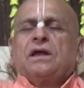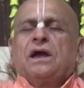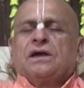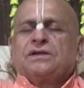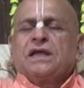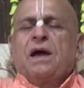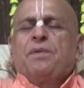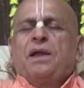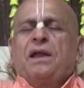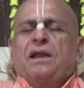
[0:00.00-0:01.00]

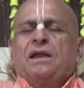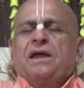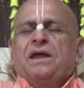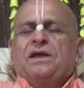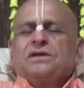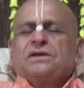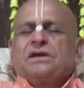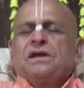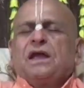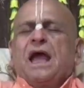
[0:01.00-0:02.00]
Example is,
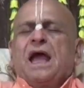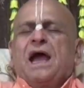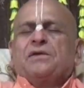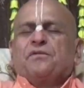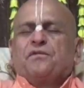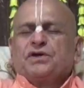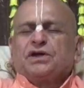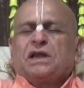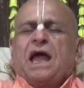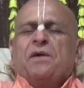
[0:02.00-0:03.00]
as fish
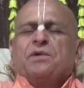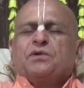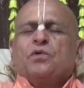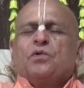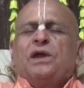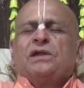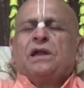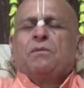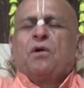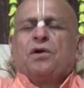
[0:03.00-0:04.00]
life is only in the
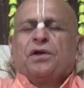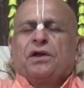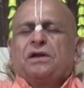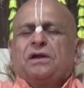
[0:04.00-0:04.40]
water,